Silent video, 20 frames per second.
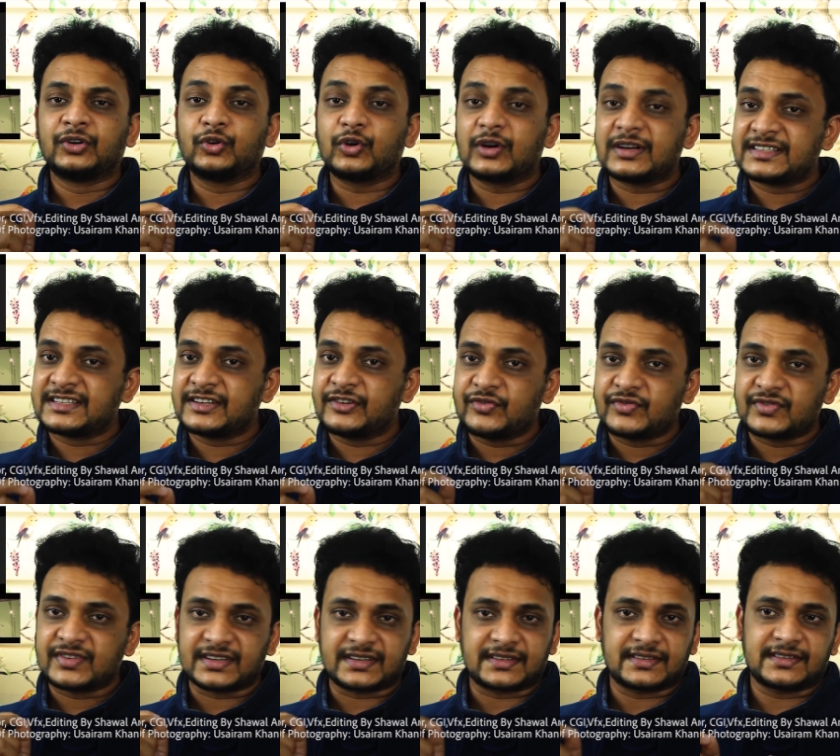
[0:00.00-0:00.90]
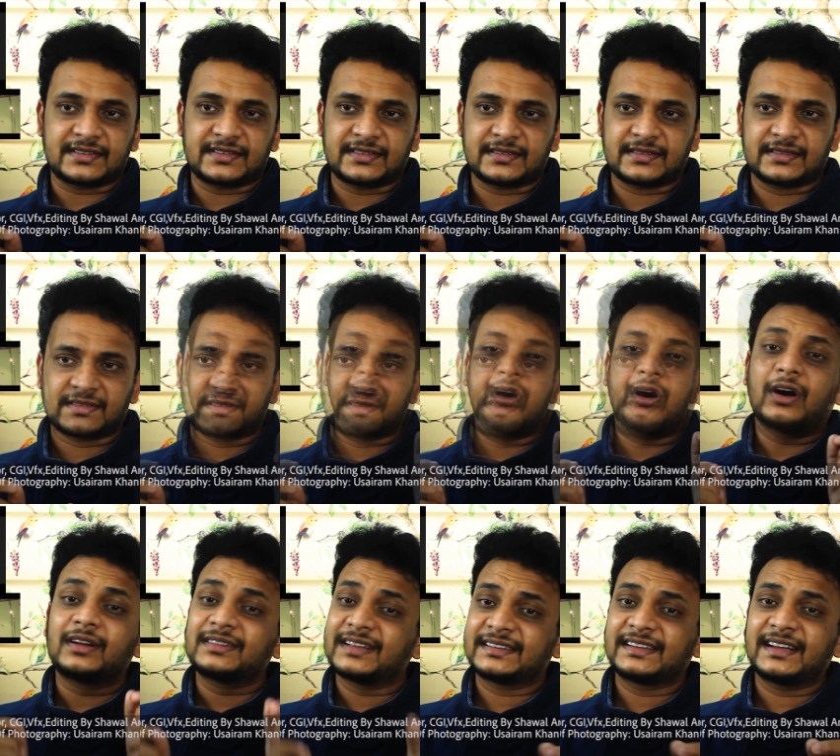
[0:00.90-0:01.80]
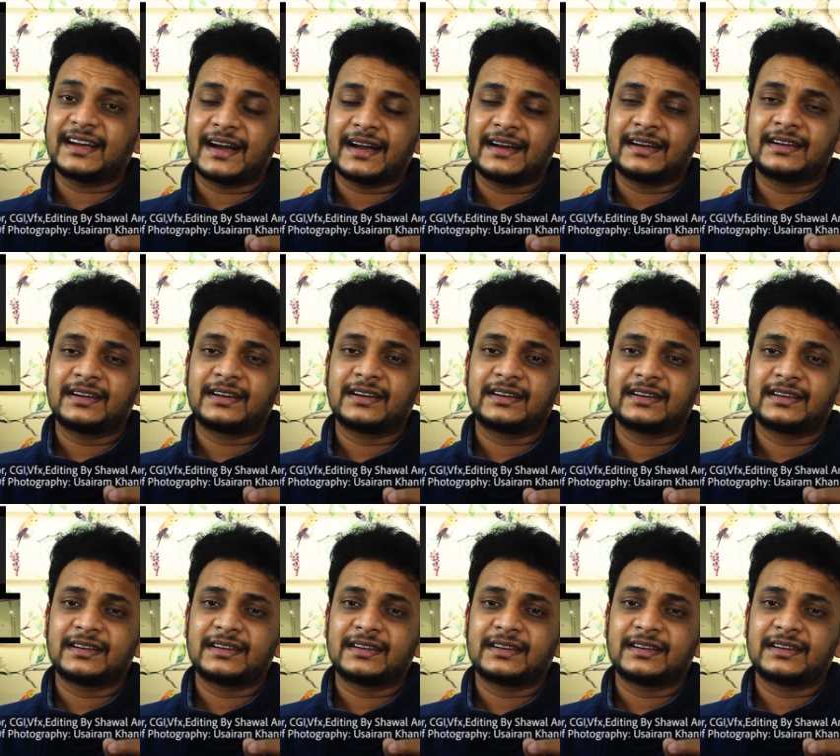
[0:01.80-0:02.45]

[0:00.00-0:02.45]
to achieve success. On the other hand,